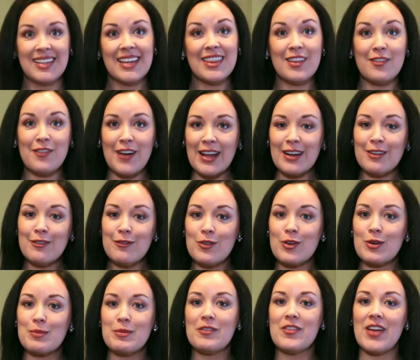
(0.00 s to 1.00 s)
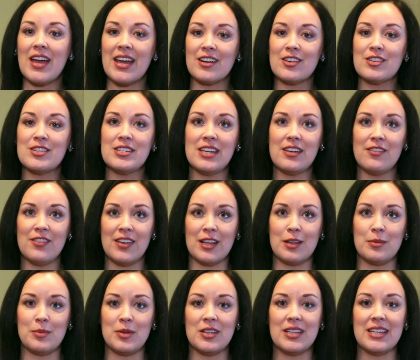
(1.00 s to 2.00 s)
The final form of NRT
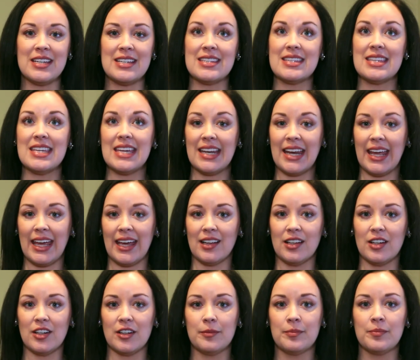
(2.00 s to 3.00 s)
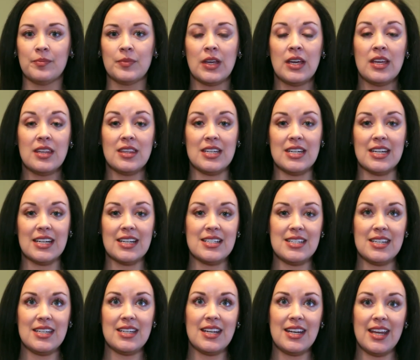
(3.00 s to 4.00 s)
available is the inhaler. The
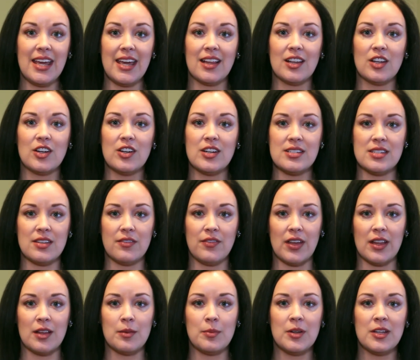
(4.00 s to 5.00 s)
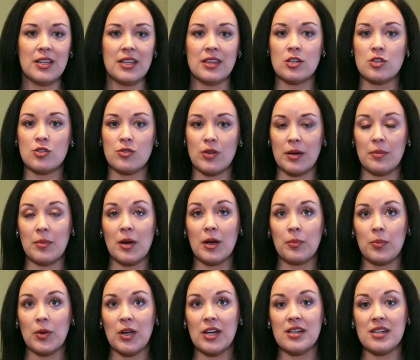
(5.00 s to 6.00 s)
Nicotine Inhaler is available in the
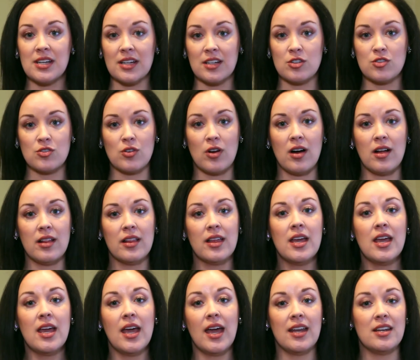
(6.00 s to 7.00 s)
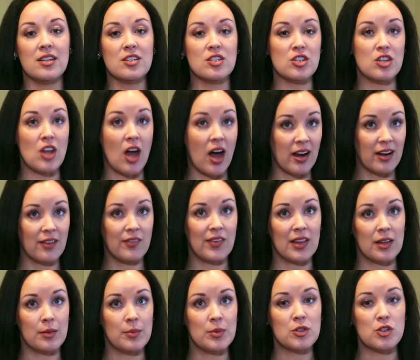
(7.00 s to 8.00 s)
trademark brand Nicotrol and is not
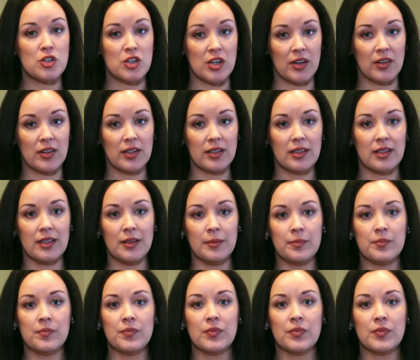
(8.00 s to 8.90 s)
available generically.